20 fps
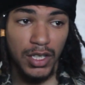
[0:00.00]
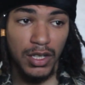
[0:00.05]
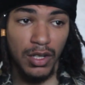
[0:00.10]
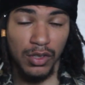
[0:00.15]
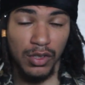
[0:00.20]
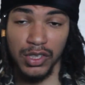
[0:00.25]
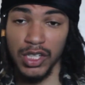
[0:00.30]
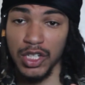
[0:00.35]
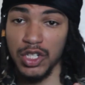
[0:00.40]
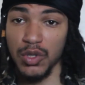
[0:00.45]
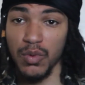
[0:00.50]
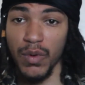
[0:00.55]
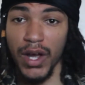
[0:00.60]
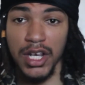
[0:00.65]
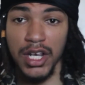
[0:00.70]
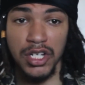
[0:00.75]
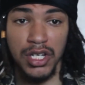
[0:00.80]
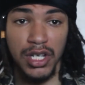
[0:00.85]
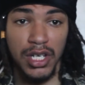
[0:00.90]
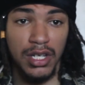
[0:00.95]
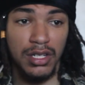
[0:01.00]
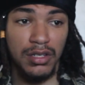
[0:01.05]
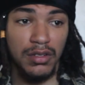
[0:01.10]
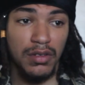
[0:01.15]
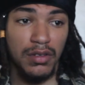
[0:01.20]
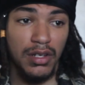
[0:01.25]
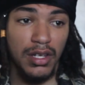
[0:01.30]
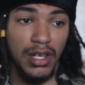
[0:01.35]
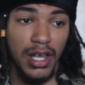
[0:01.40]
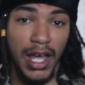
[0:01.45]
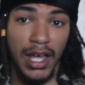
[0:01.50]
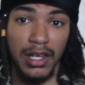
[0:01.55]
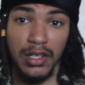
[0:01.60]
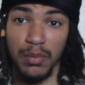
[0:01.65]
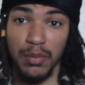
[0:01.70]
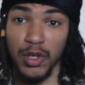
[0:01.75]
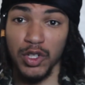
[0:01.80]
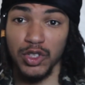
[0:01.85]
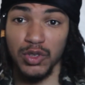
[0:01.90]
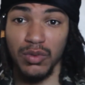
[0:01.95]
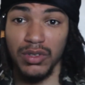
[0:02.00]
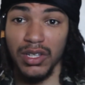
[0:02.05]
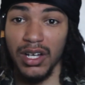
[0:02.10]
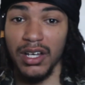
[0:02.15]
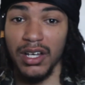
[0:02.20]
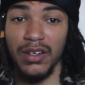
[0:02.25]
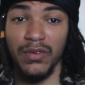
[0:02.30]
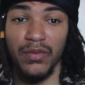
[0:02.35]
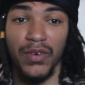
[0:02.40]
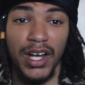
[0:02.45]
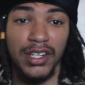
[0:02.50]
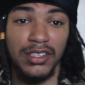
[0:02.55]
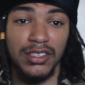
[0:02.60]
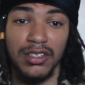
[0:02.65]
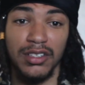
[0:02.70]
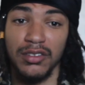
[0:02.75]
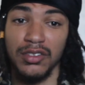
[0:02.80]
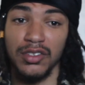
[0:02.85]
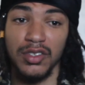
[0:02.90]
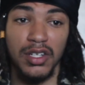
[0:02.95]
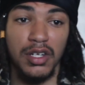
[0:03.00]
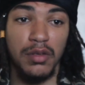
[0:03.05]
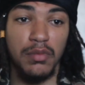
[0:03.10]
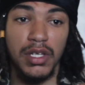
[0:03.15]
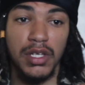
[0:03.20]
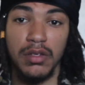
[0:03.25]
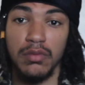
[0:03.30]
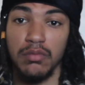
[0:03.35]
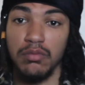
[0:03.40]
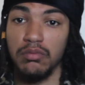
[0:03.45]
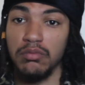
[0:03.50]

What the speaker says: situation, and the person with the undefined center is going to be